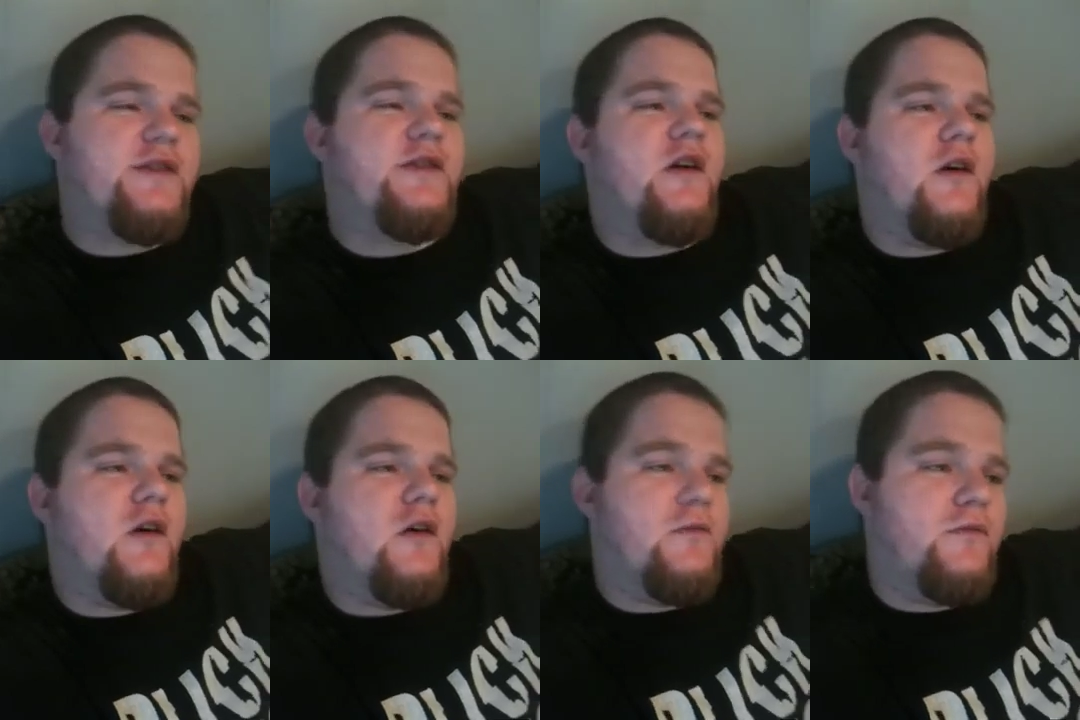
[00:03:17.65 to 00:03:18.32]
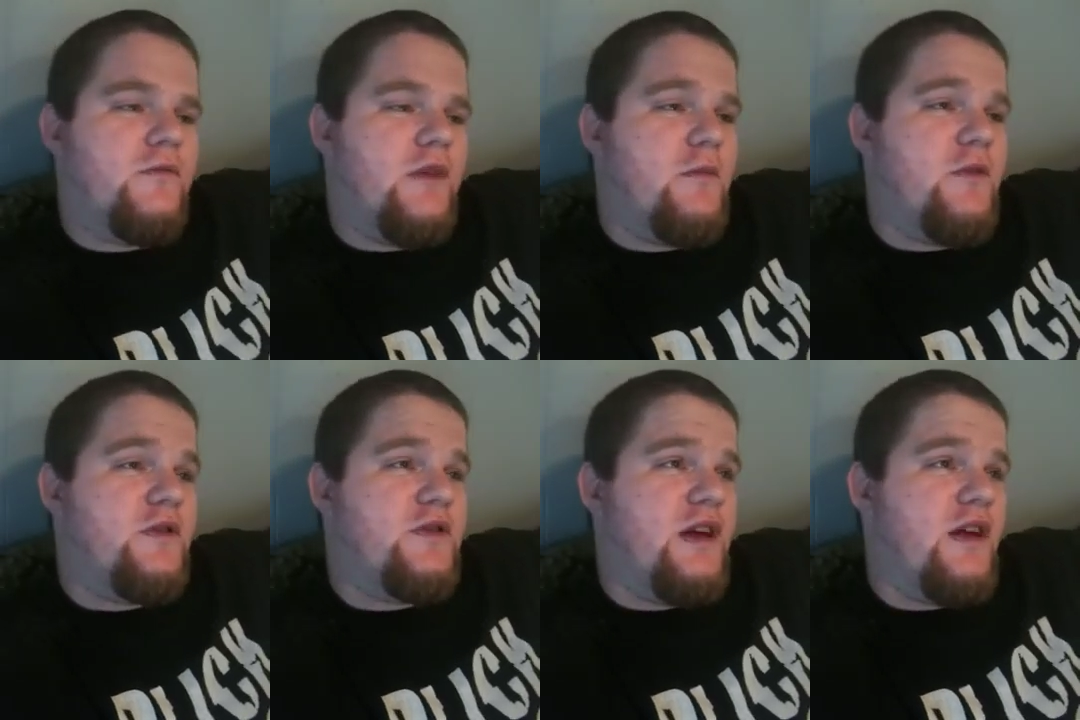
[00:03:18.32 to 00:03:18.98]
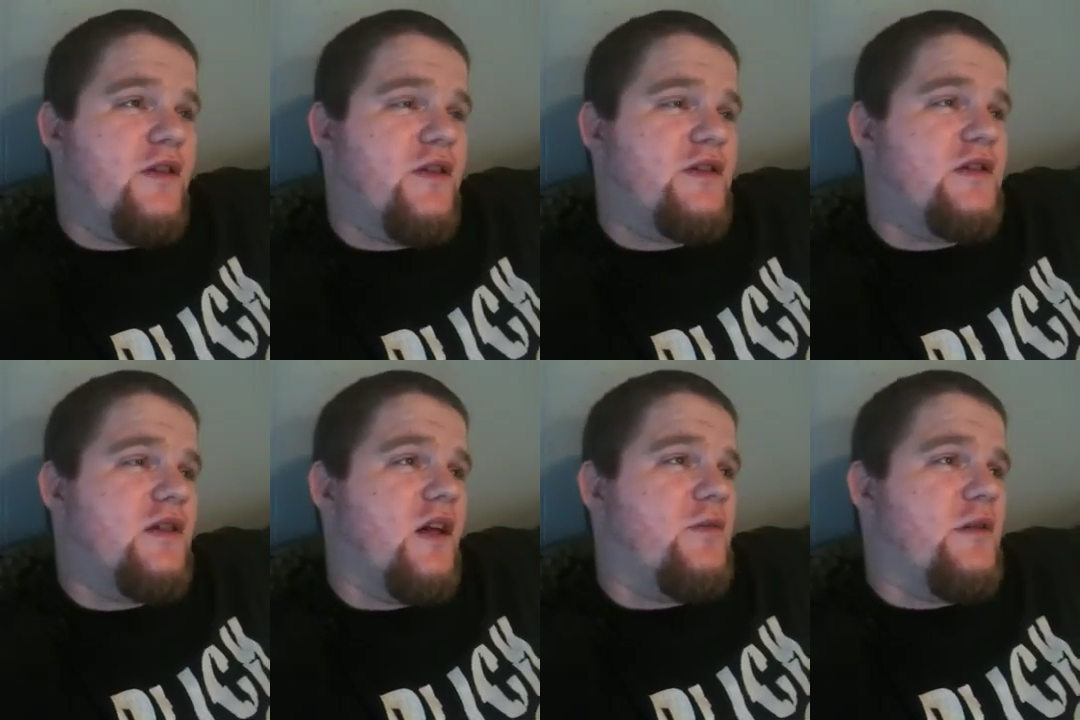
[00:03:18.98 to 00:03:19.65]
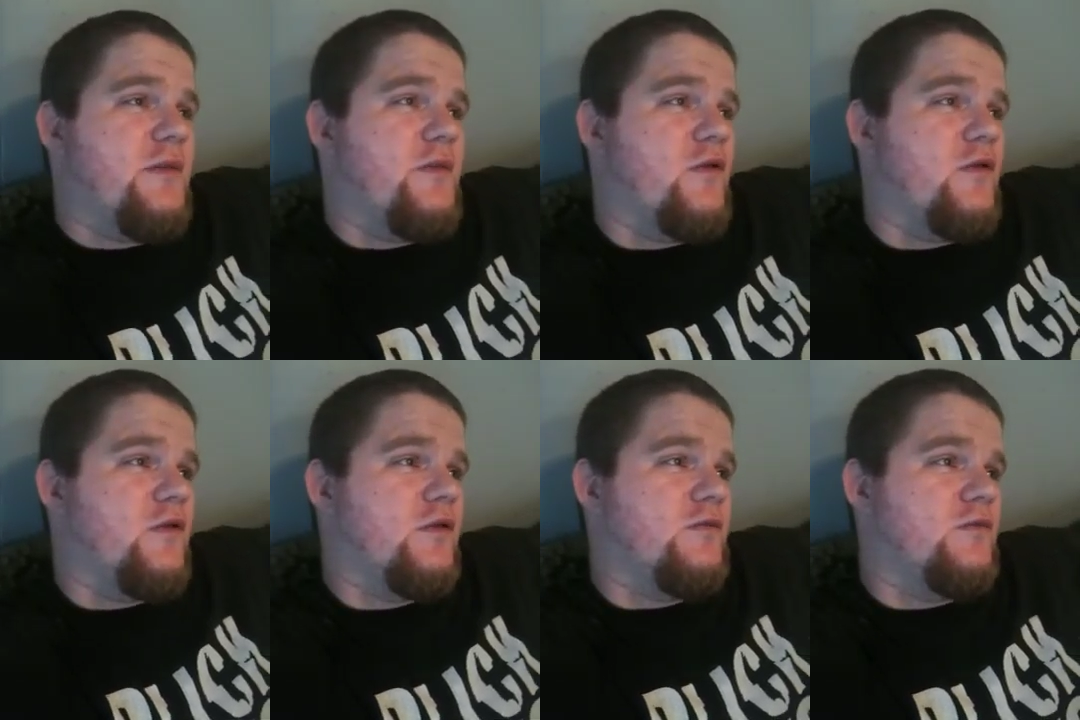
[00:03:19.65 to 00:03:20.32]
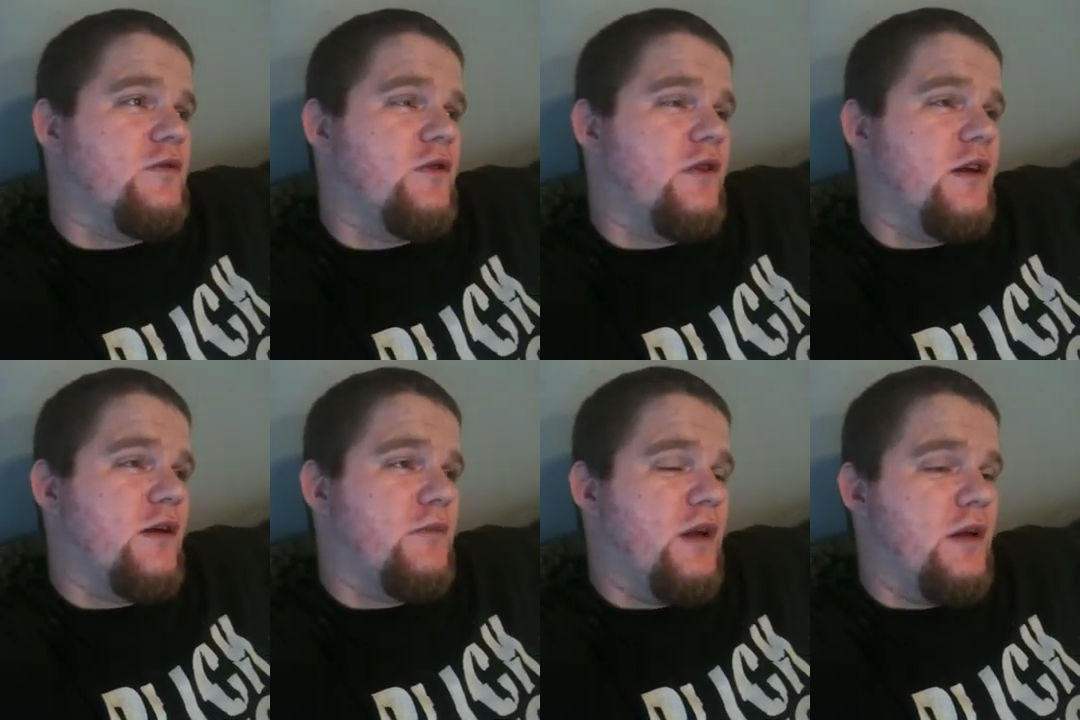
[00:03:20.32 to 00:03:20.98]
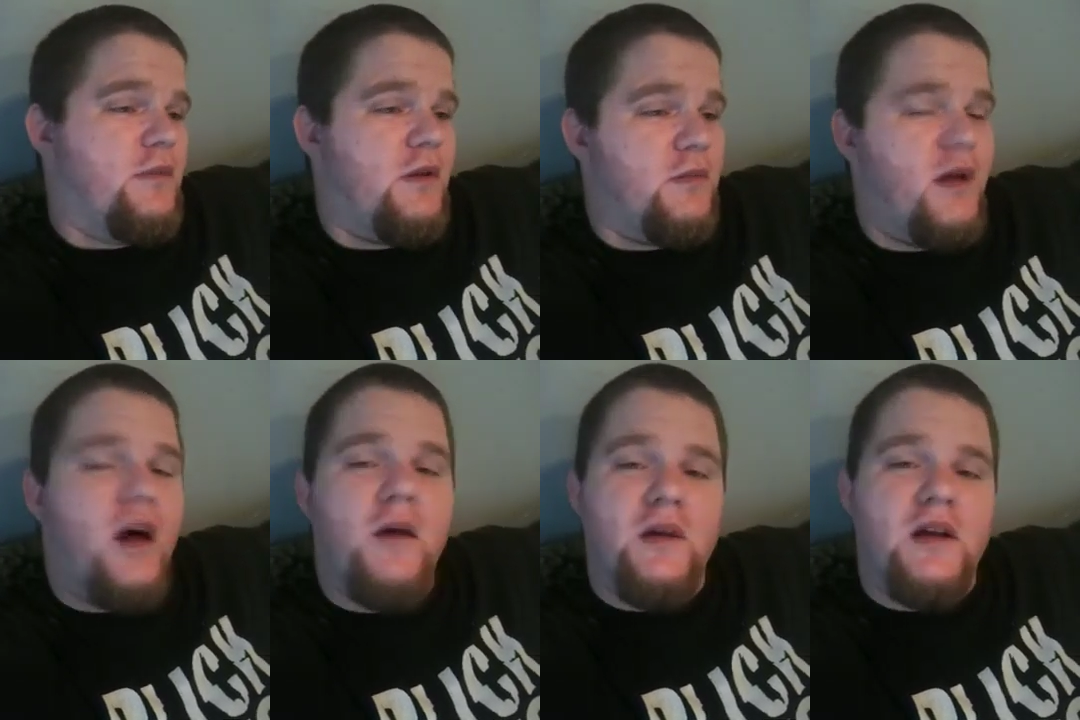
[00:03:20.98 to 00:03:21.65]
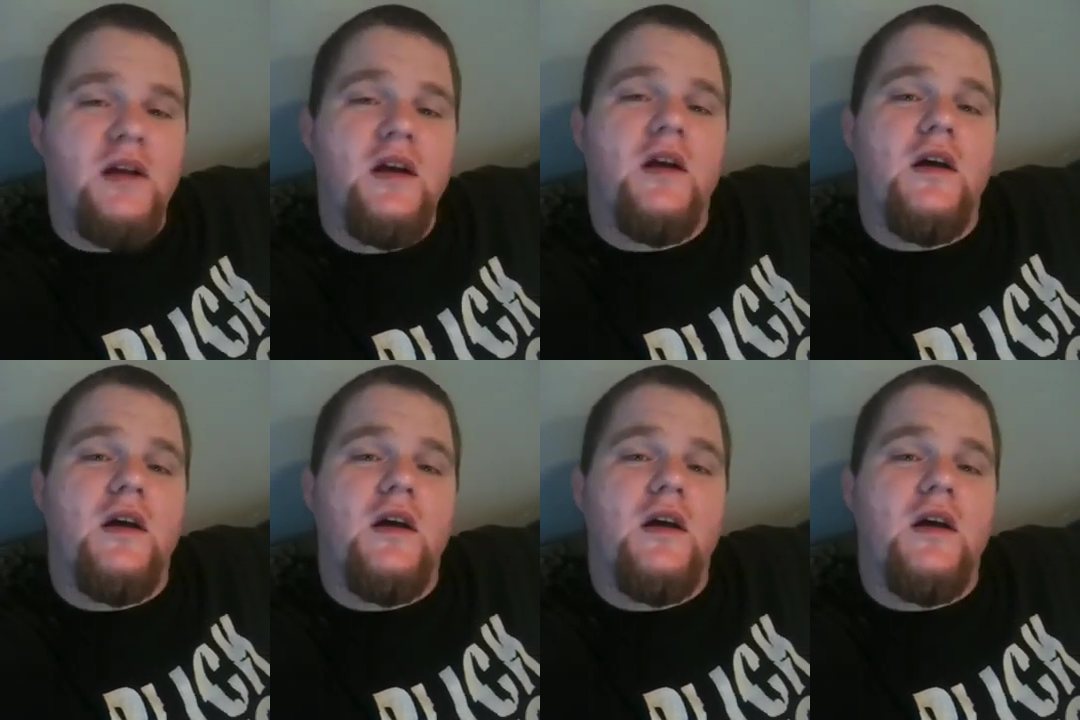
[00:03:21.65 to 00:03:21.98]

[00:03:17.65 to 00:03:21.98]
You know, I'm going to say this, and a lot of people are going to, you know, like, blah, blah, blah me.